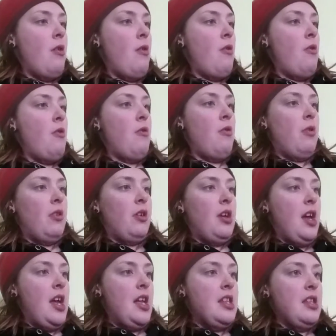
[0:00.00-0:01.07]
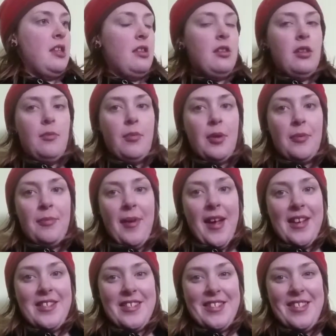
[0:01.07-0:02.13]
Oh, and the book
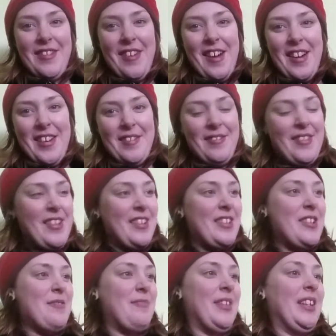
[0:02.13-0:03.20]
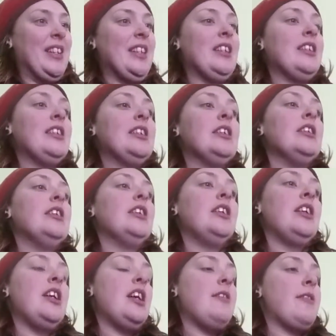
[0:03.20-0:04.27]
pages have already fallen open.
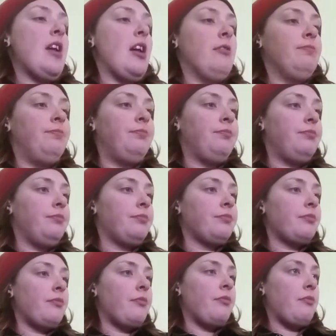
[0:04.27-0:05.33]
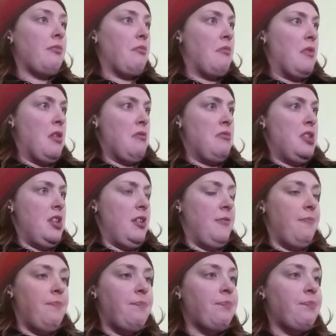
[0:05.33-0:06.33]
Here we go. Oh dear.